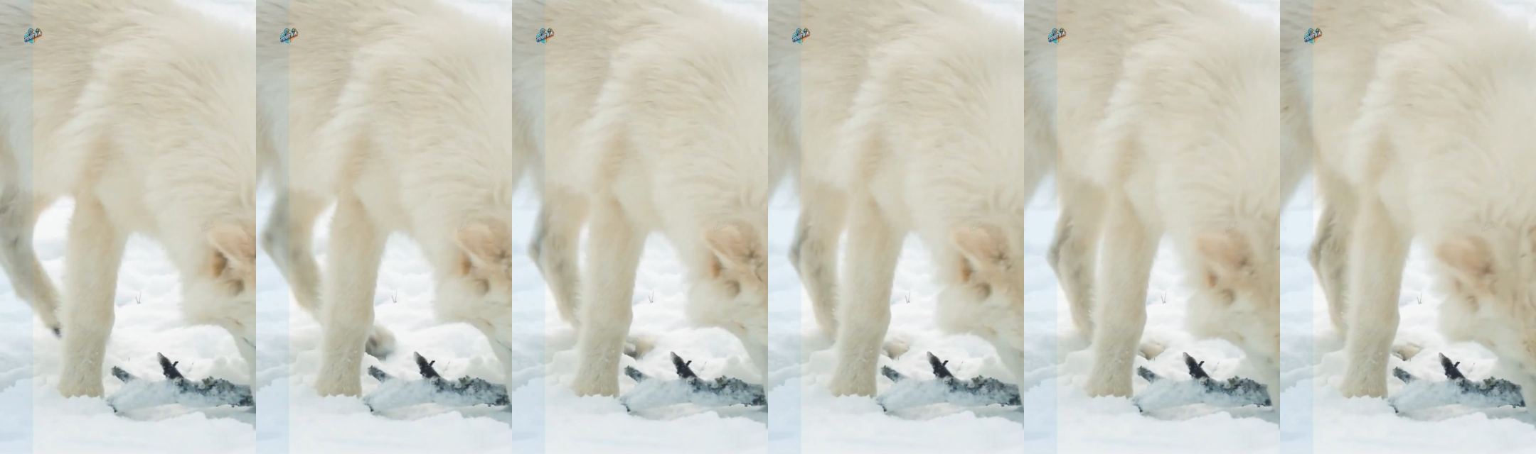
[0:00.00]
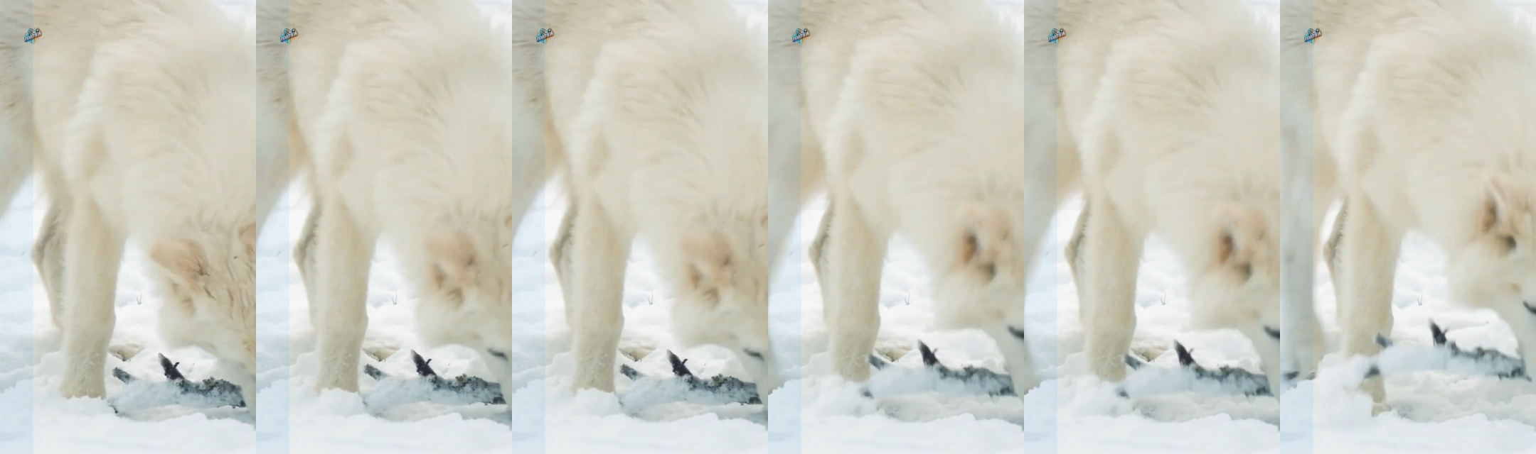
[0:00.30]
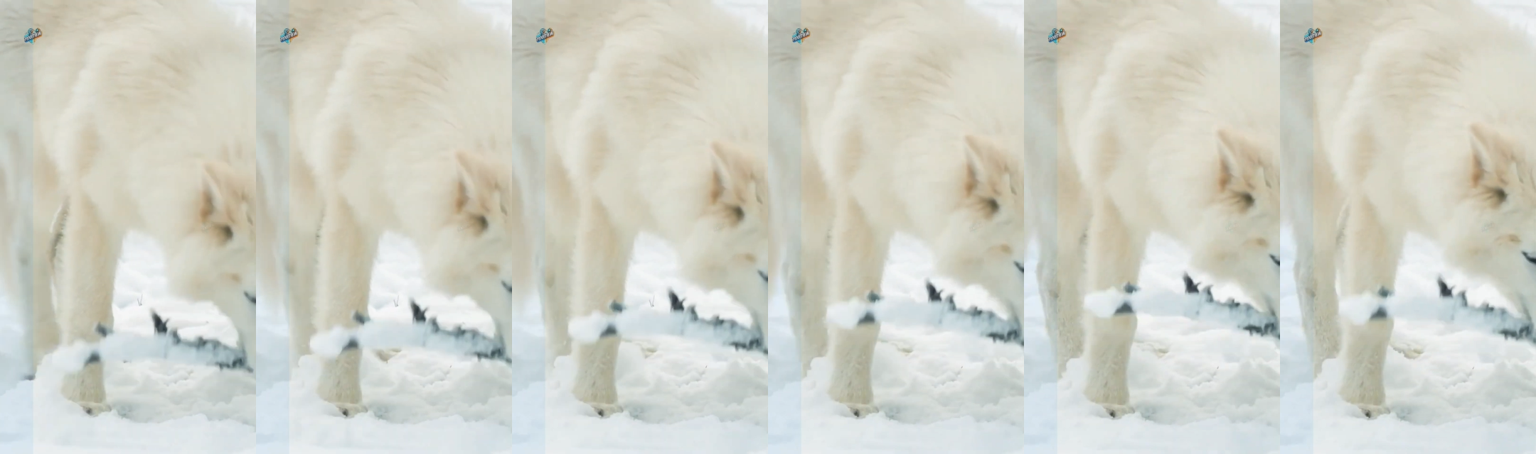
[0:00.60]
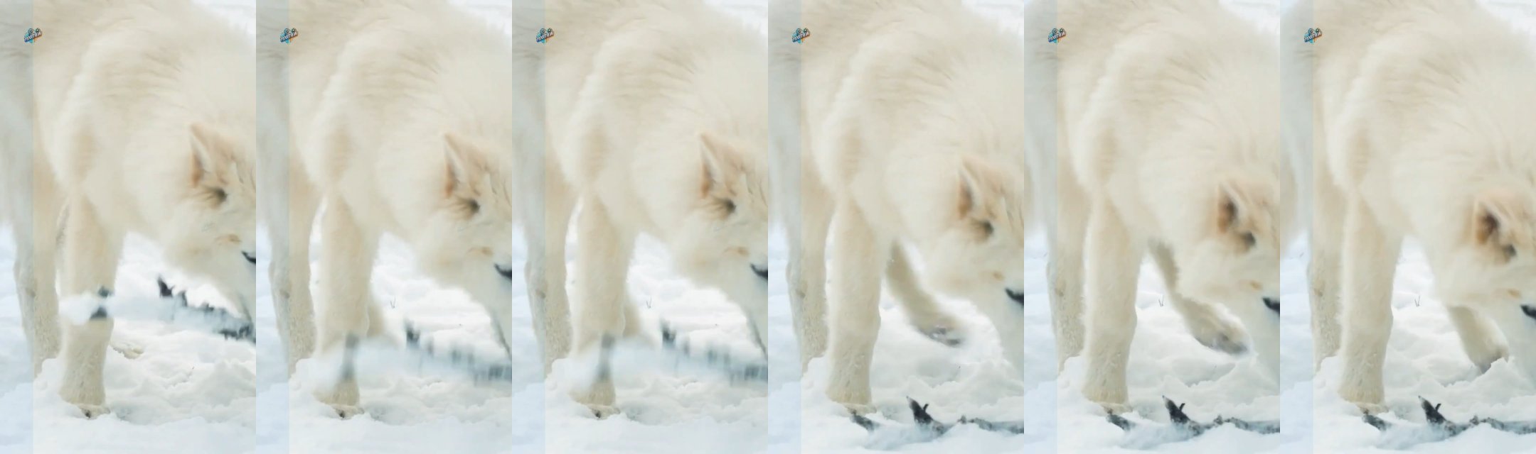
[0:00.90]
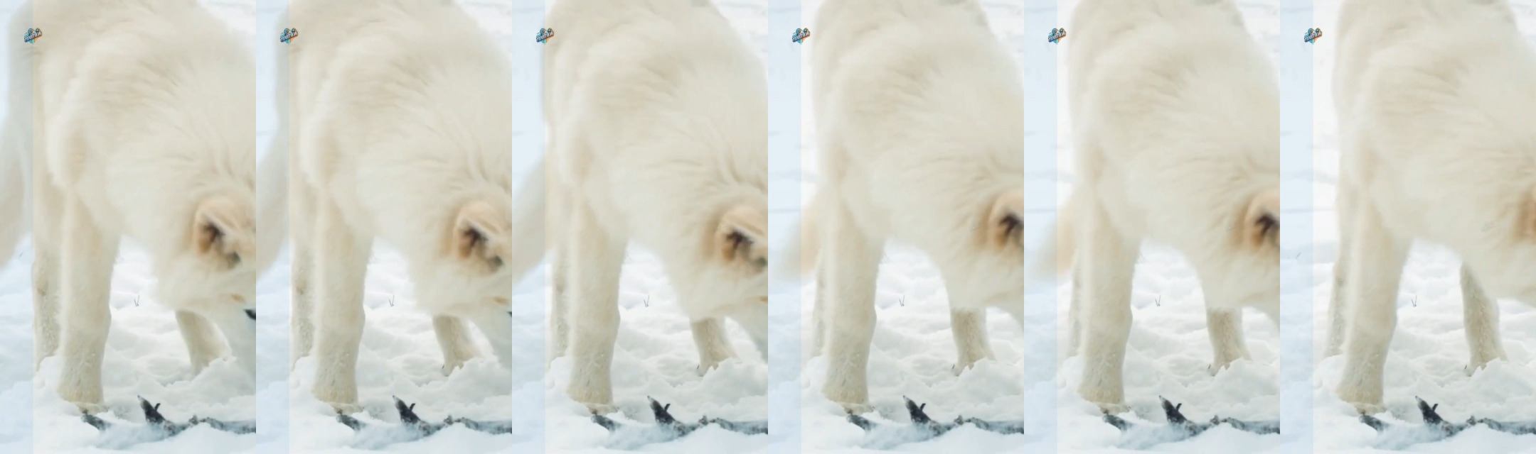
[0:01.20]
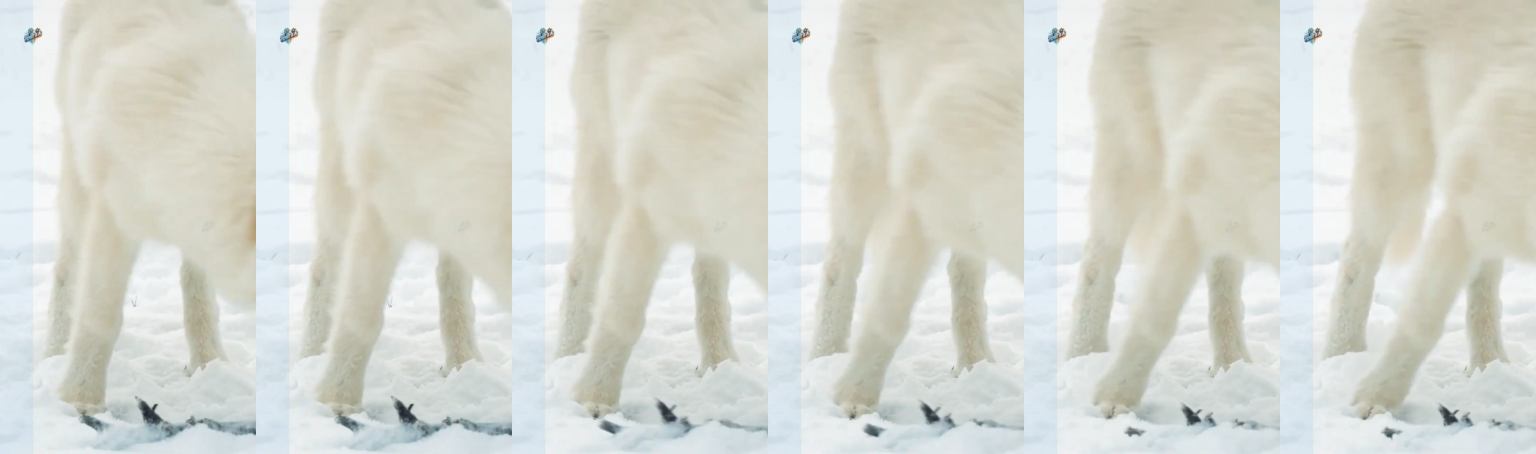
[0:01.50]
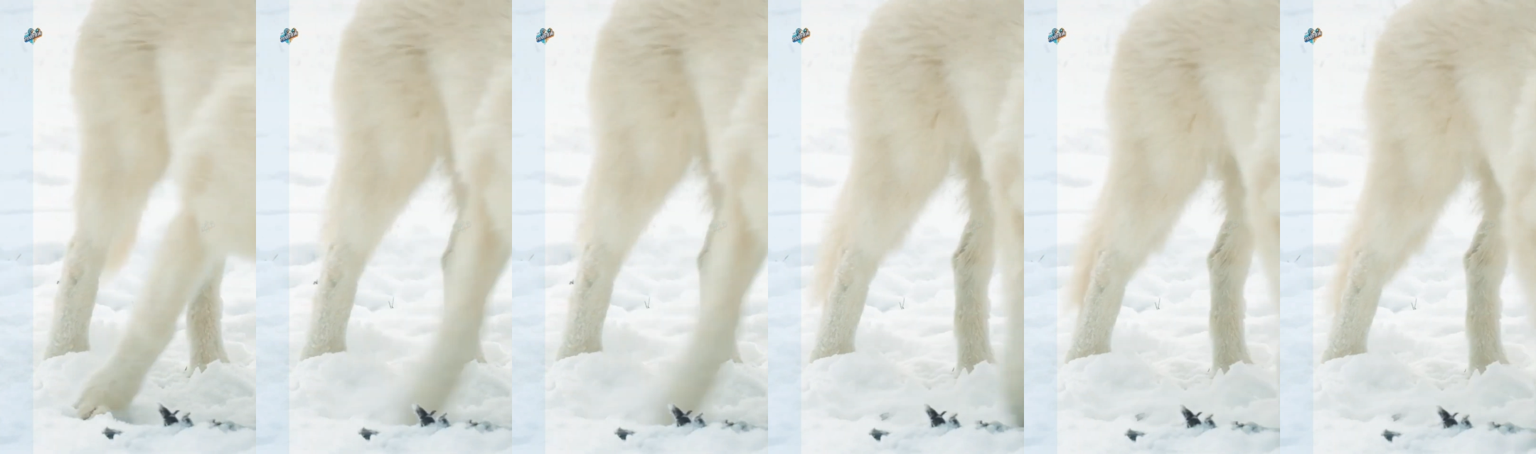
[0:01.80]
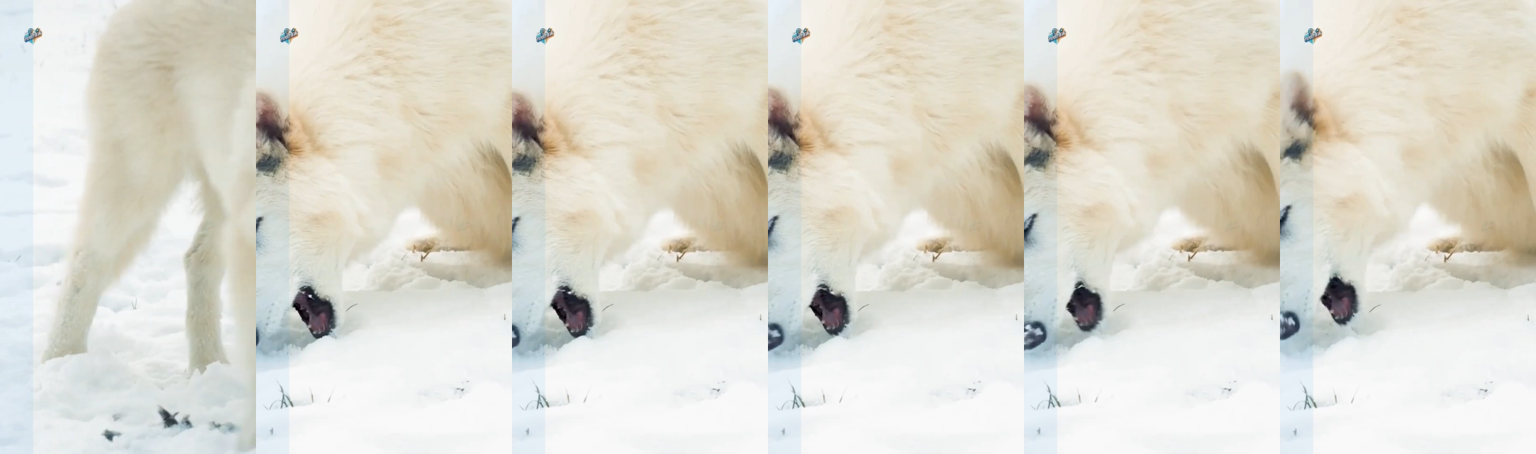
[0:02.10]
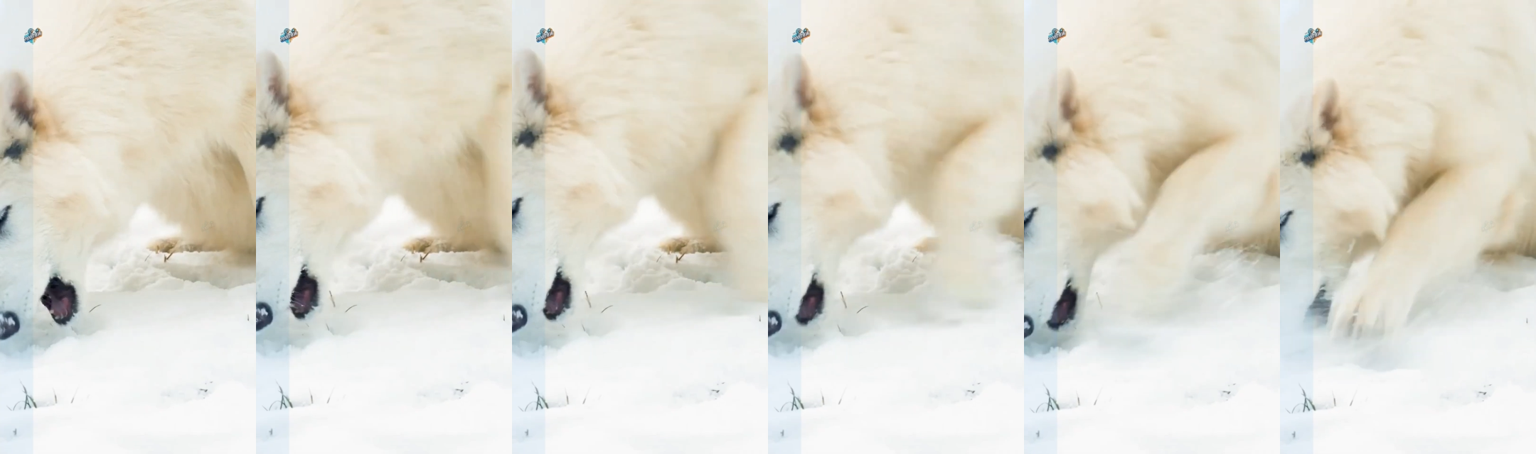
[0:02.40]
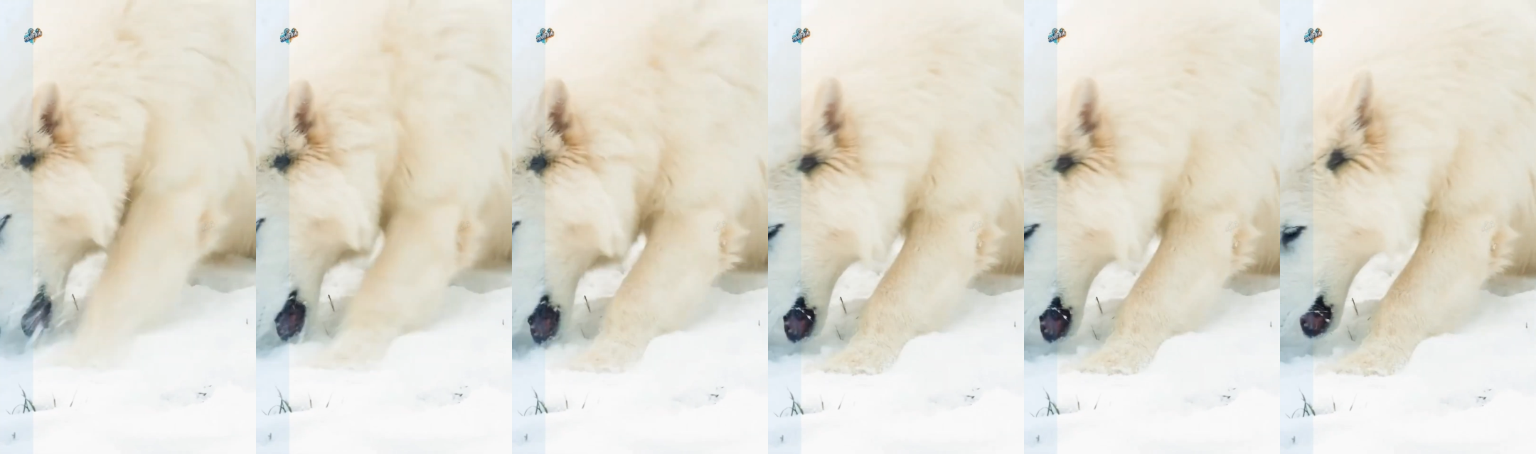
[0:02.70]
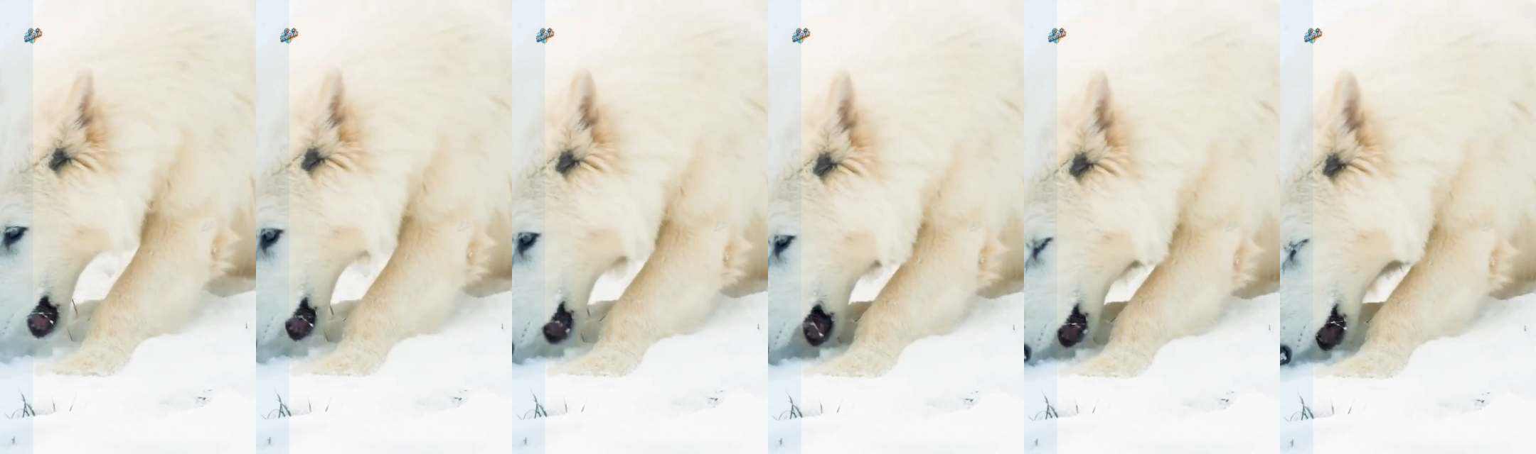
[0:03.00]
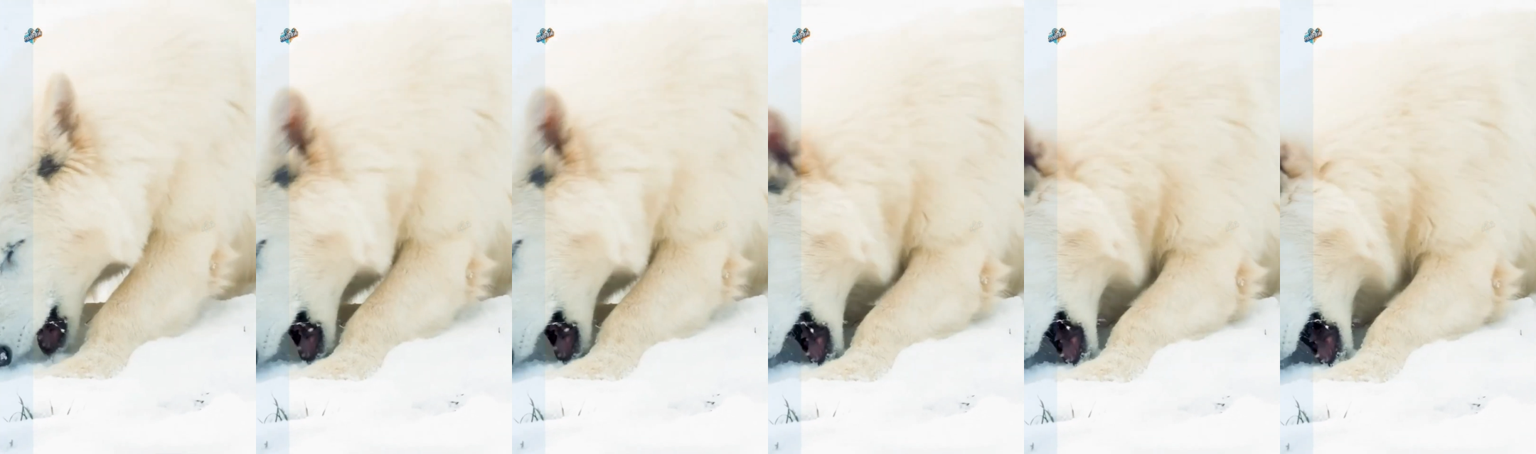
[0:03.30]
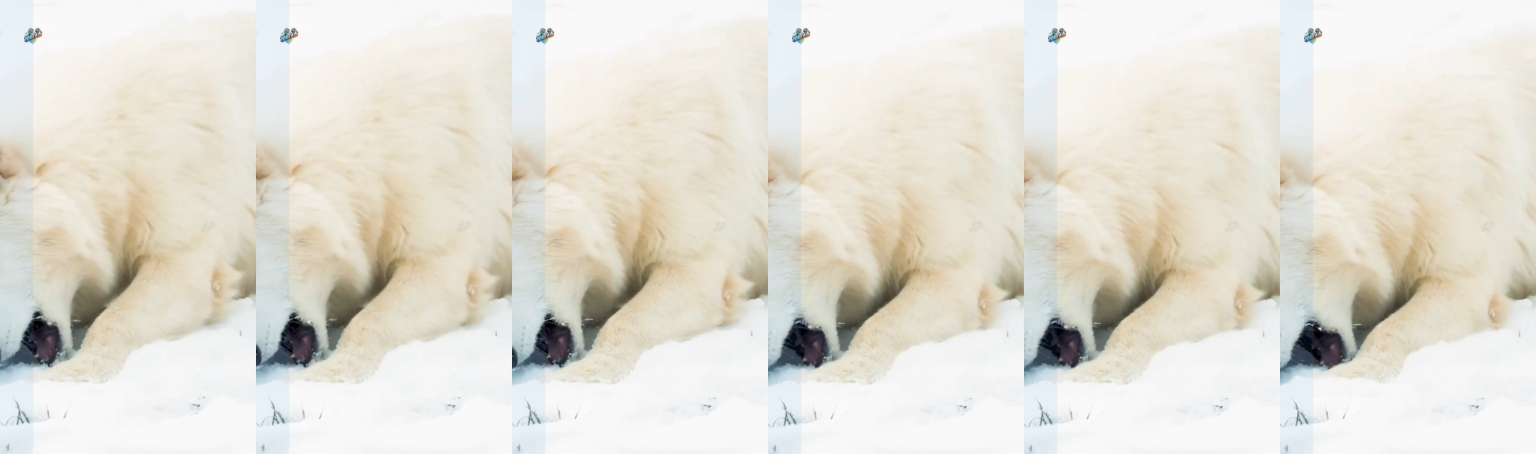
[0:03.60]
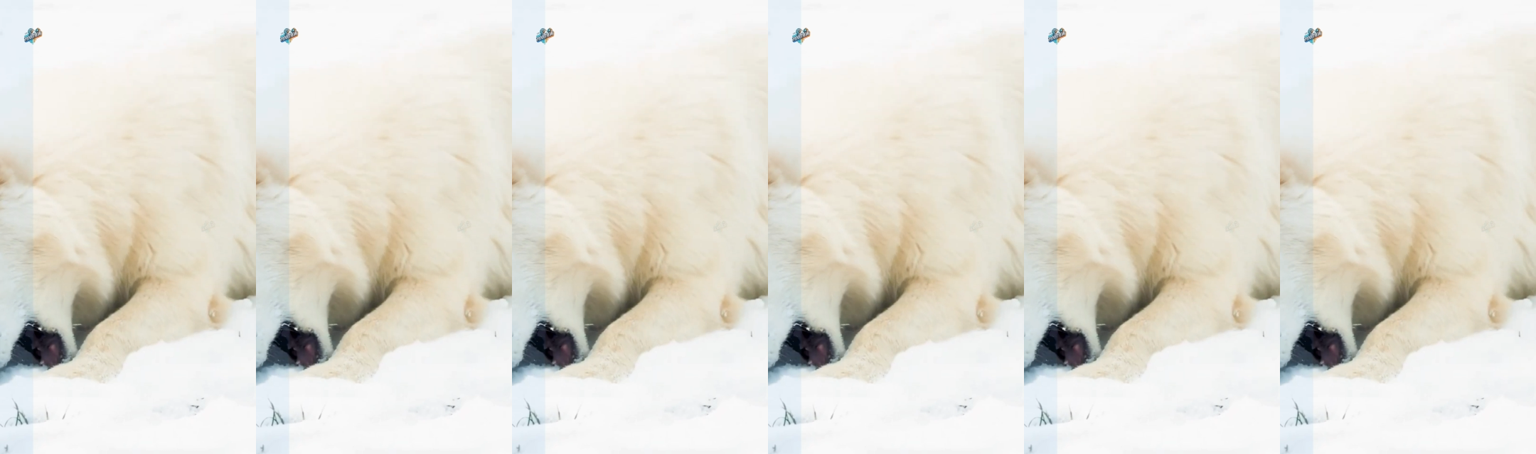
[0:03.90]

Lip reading: No face is visible, so there are no lips to read.